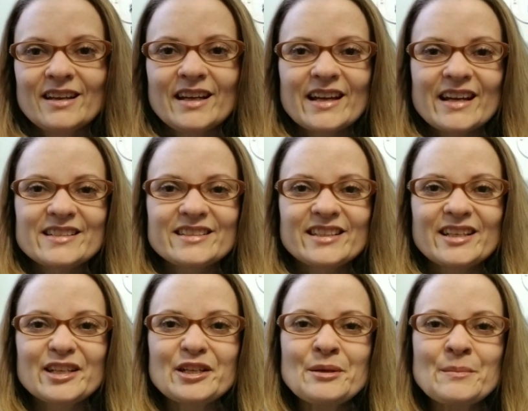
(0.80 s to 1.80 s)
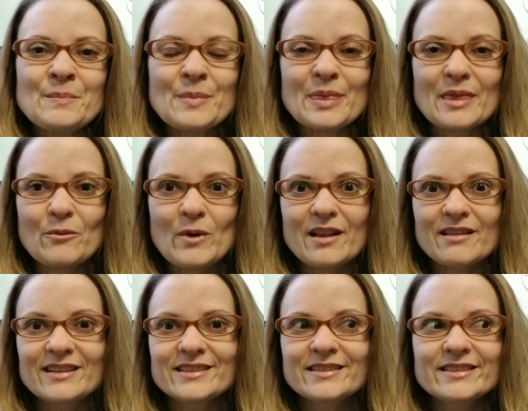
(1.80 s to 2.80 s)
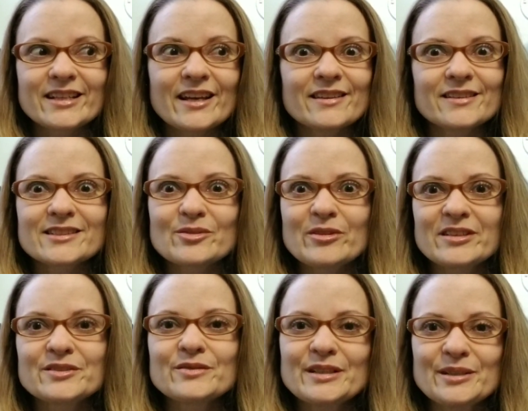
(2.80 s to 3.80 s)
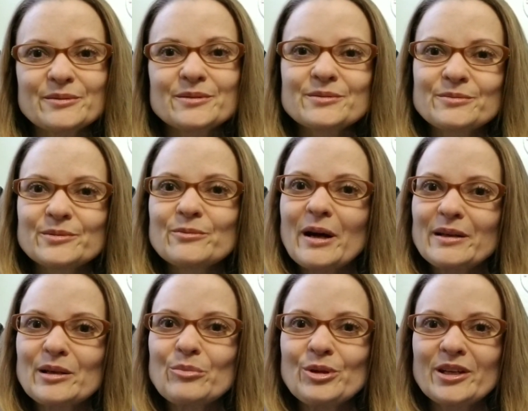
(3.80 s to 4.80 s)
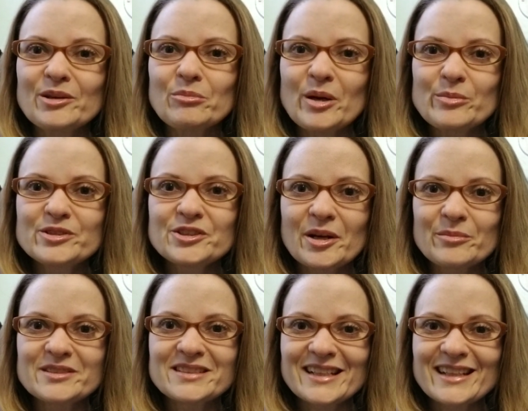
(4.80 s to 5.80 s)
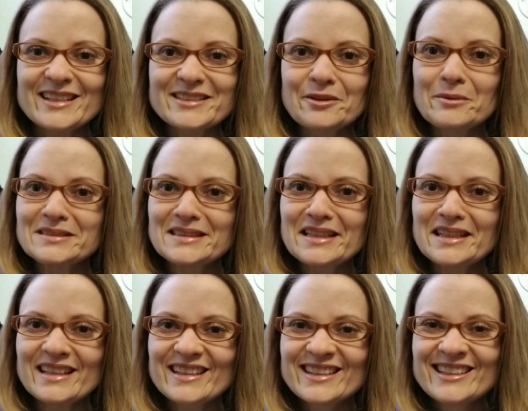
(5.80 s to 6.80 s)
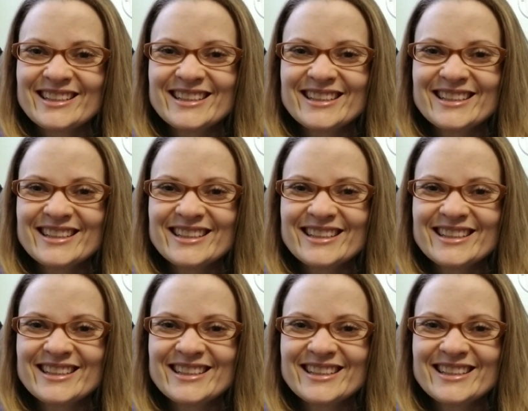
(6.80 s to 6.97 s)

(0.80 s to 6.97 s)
Hi guys. Well, I did say that some of these videos would wind up being in my pajamas, and I guess I wasn't kidding.